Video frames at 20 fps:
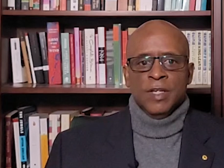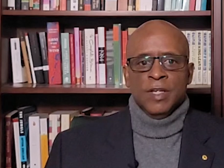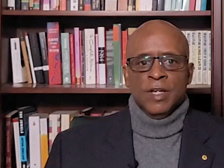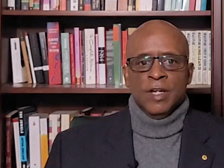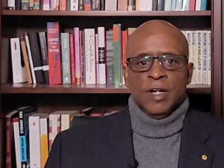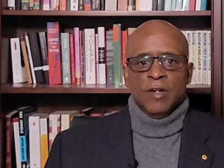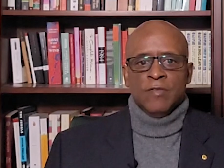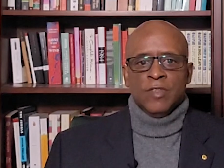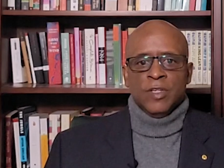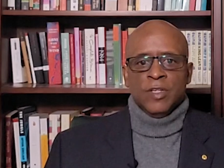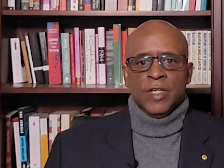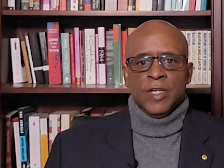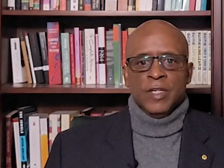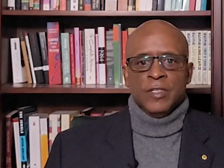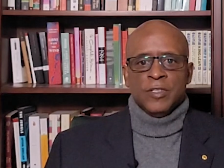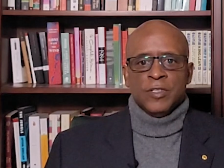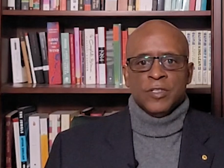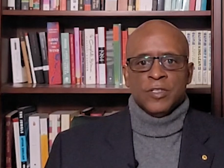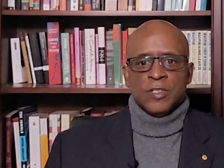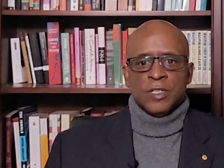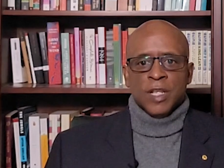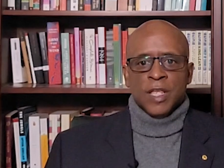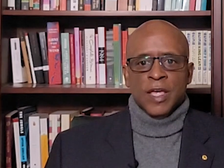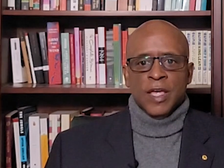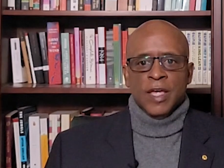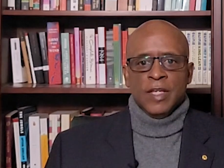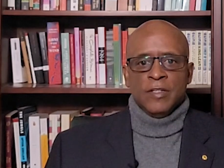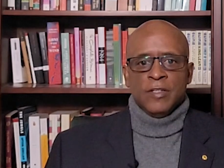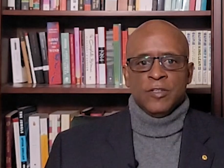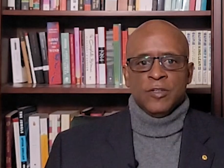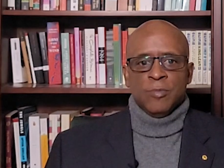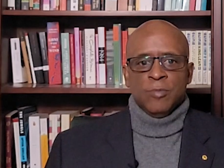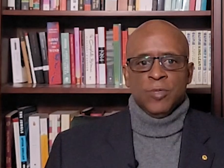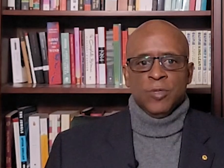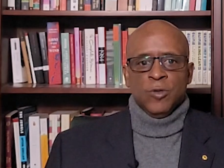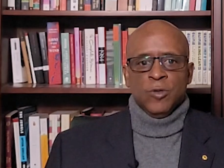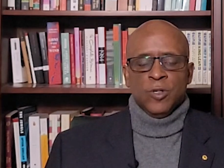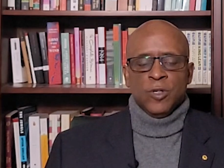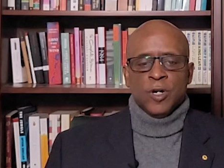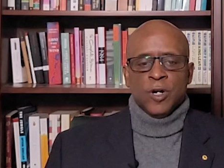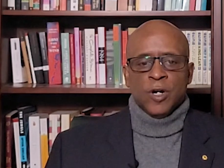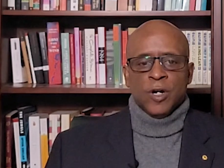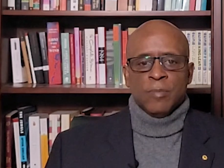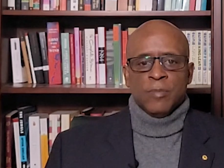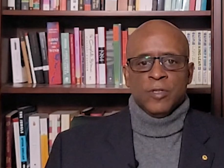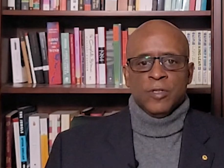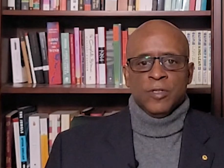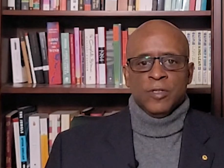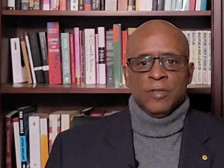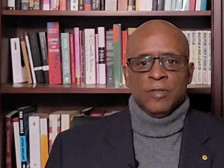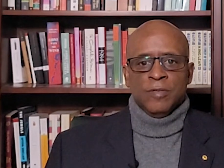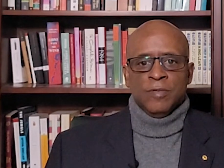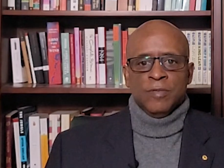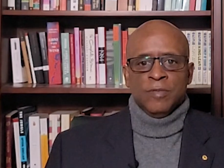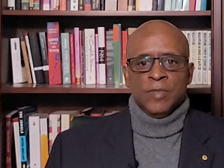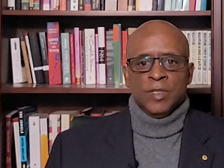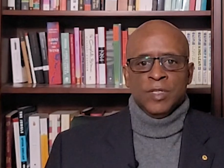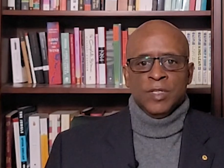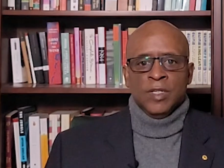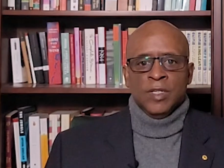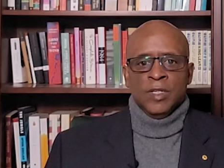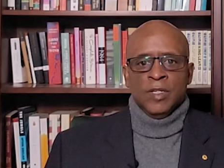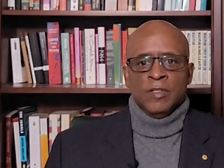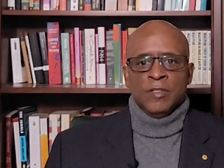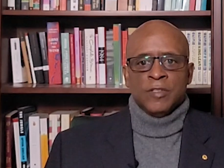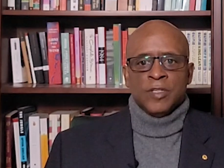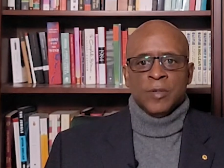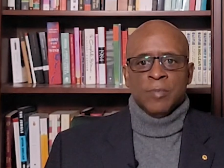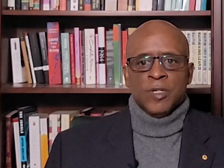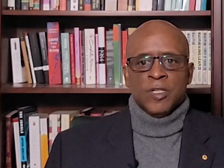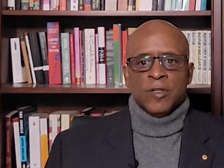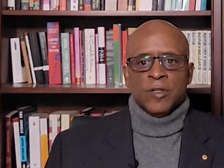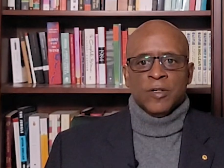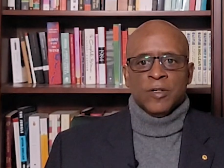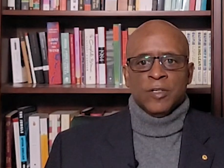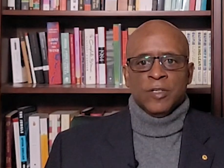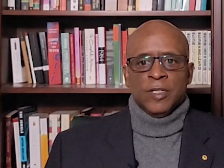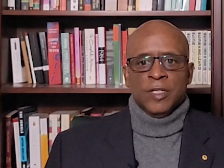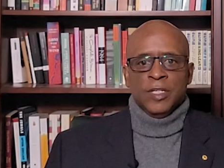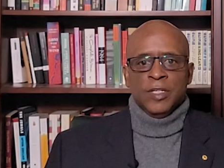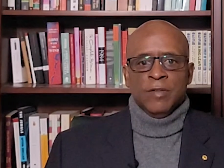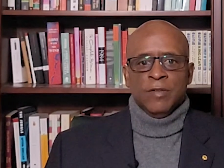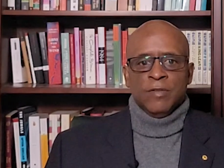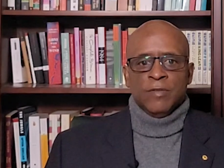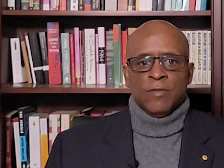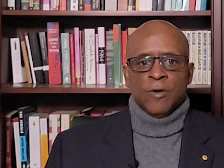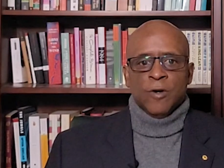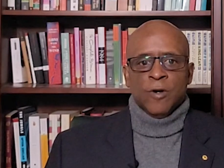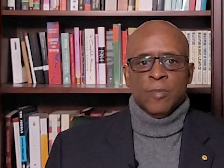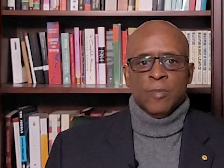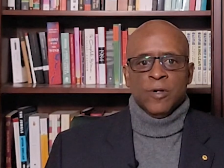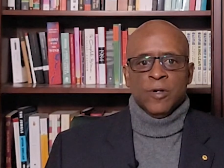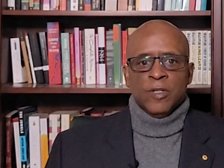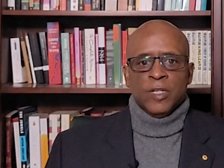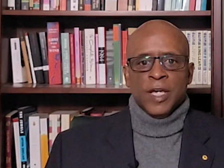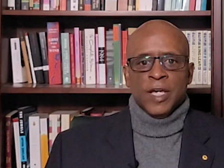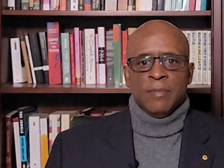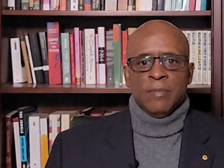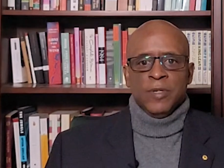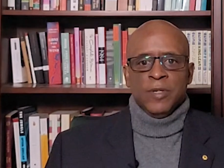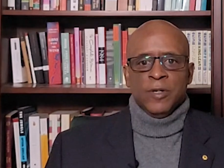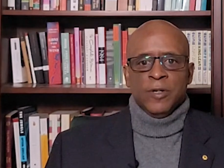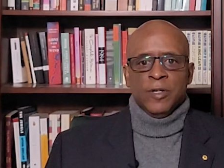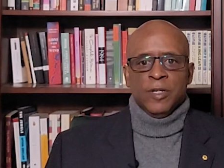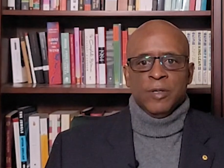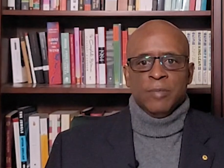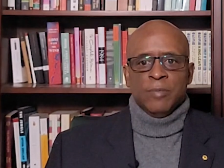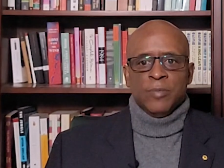of the nation's land to Blue Carbon. Similarly, former Liberian